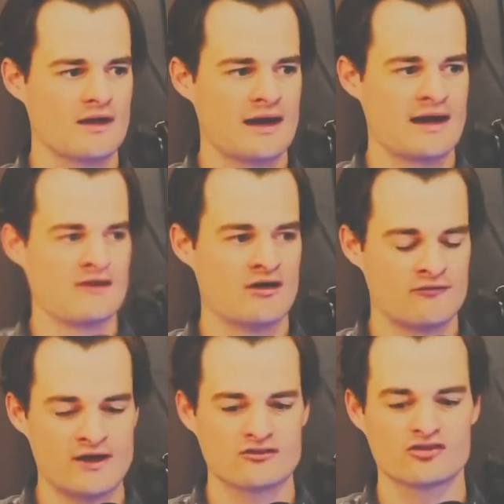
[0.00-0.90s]
And
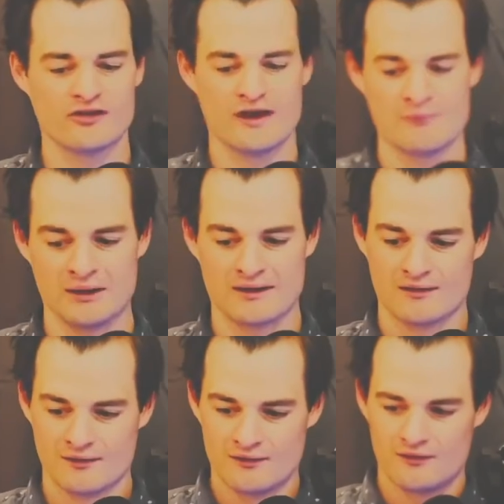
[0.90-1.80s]
eventually I'm like,
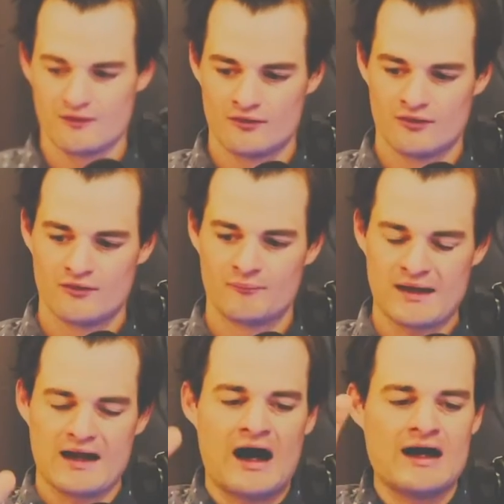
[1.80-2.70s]

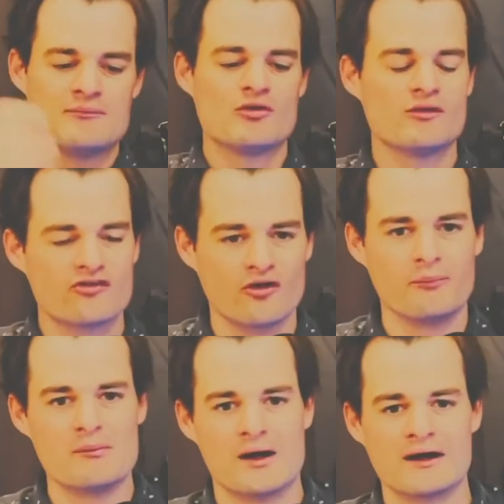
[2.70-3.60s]
man, I'm doing this
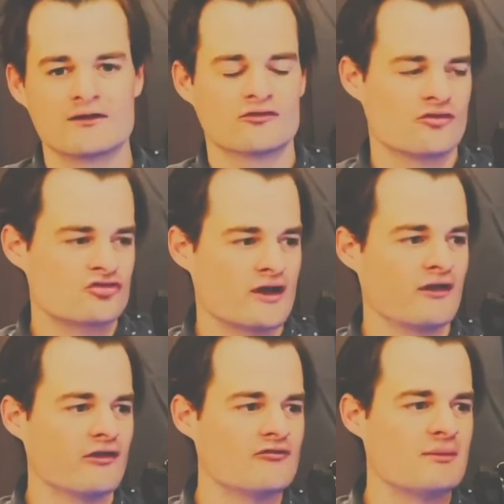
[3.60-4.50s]
open mic to try to
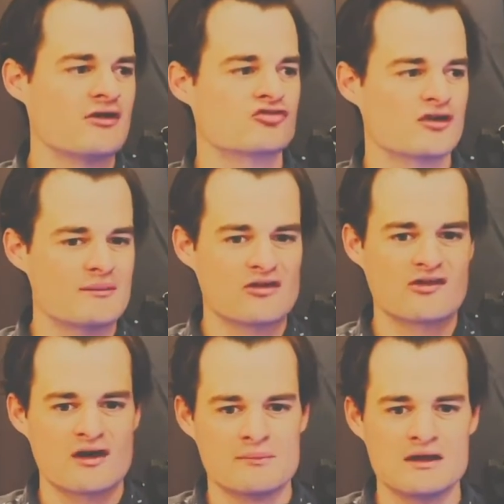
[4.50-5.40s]
live my dream as a
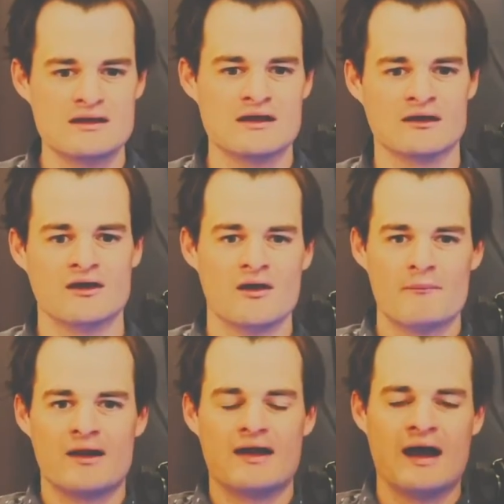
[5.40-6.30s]
comedian.
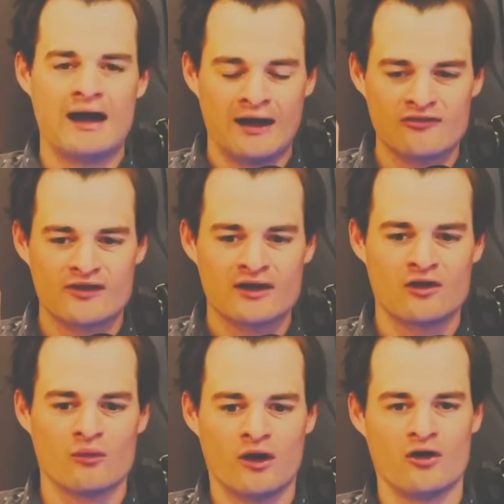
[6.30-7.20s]
But as I
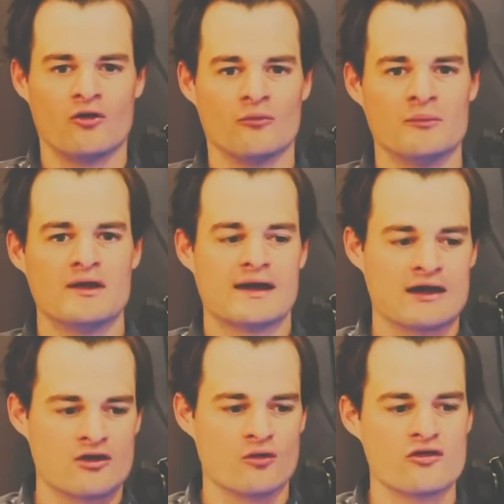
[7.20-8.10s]
go home
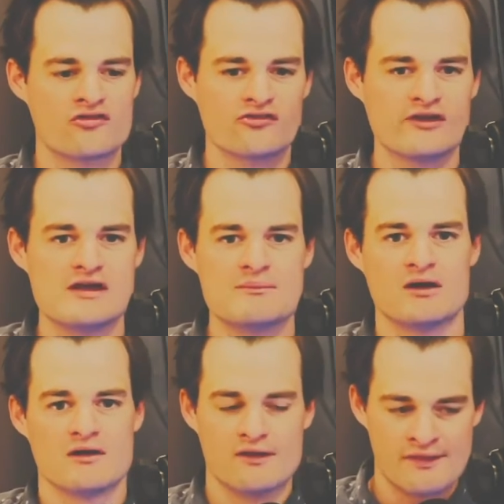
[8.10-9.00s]
and go to sleep,
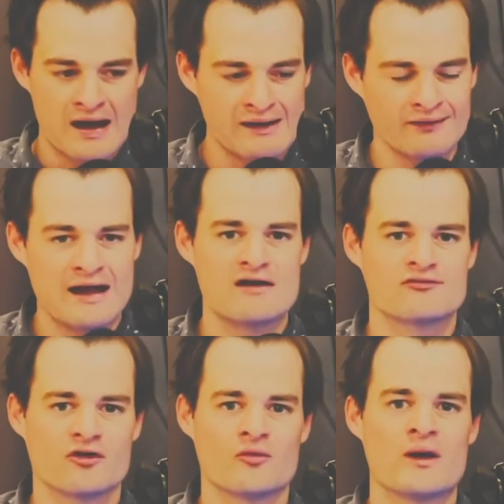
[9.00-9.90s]
that
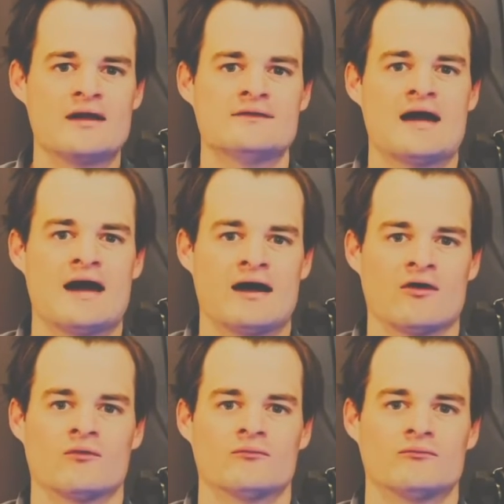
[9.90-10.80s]
laughter right
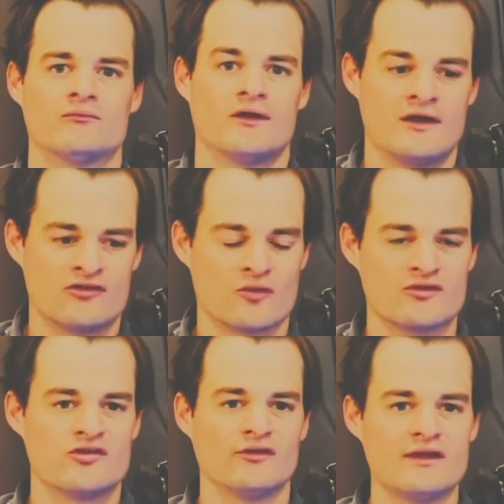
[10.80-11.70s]
now is
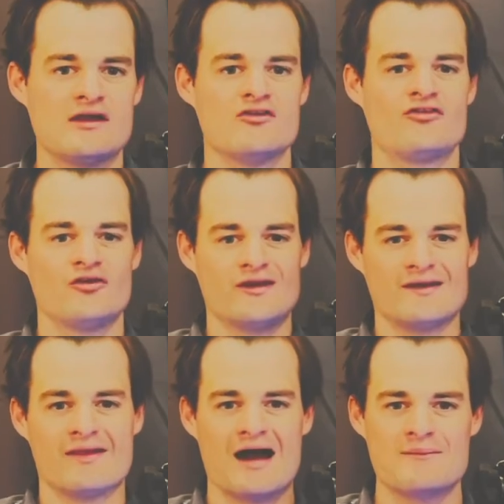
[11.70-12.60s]
going to lead to the
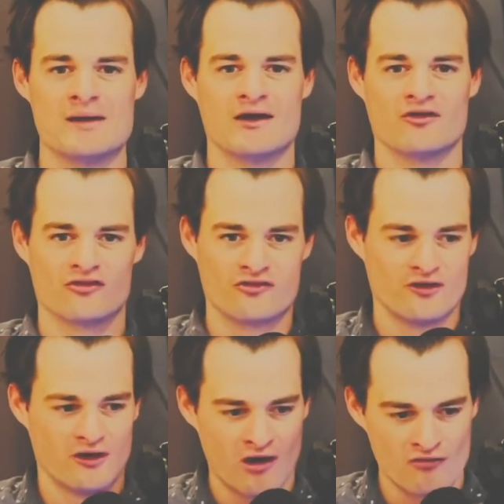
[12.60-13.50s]
nightmares
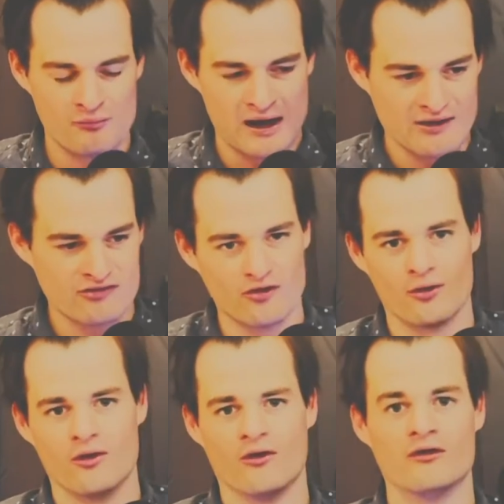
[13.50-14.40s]
of my
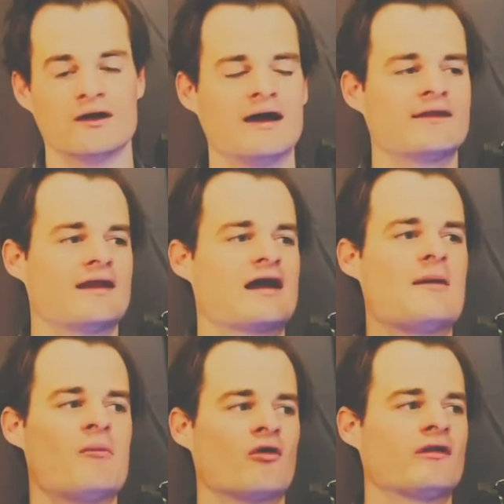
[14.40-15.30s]
soul. And then I
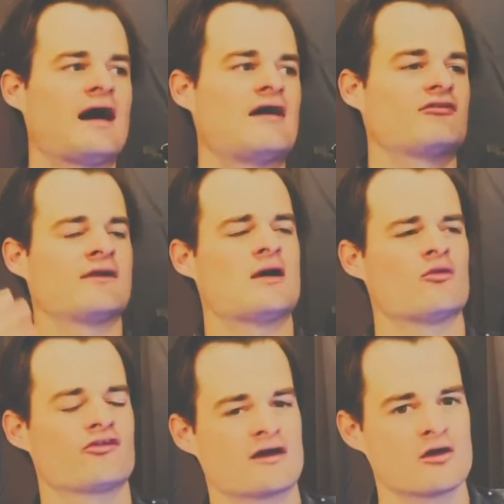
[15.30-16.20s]
got more laugh, and that
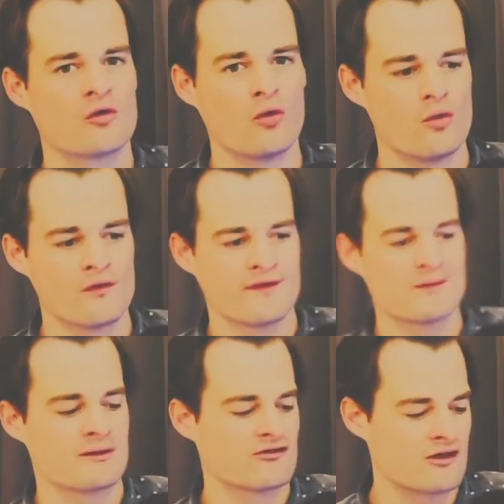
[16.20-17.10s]
was like a cool
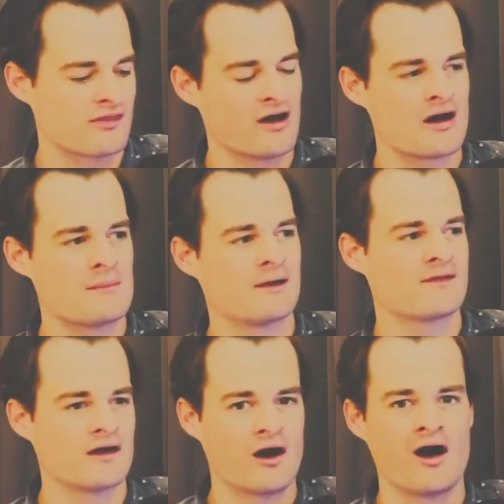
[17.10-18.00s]
thing because I thought about
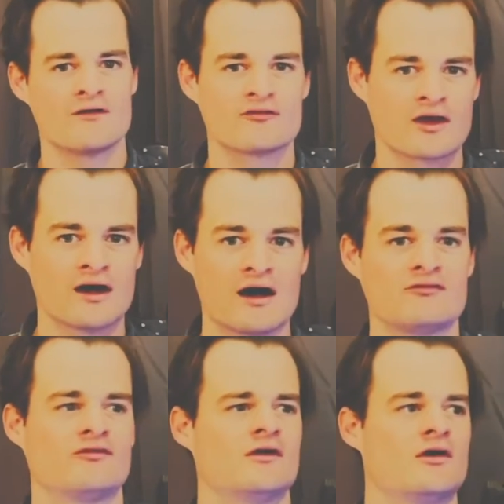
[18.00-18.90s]
that off the
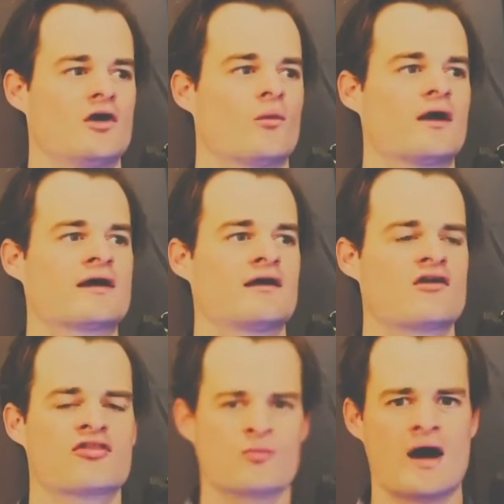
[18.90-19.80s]
cuff where I kind
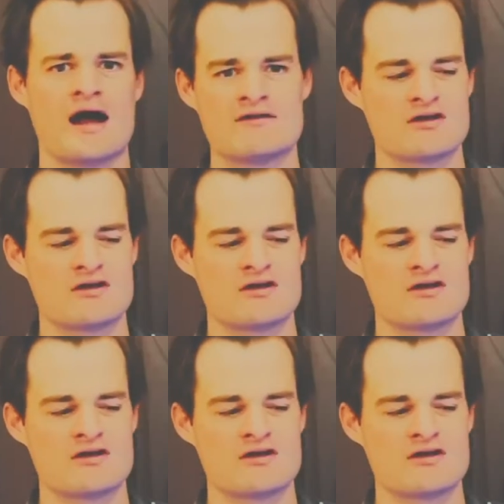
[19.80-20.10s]
of thrive.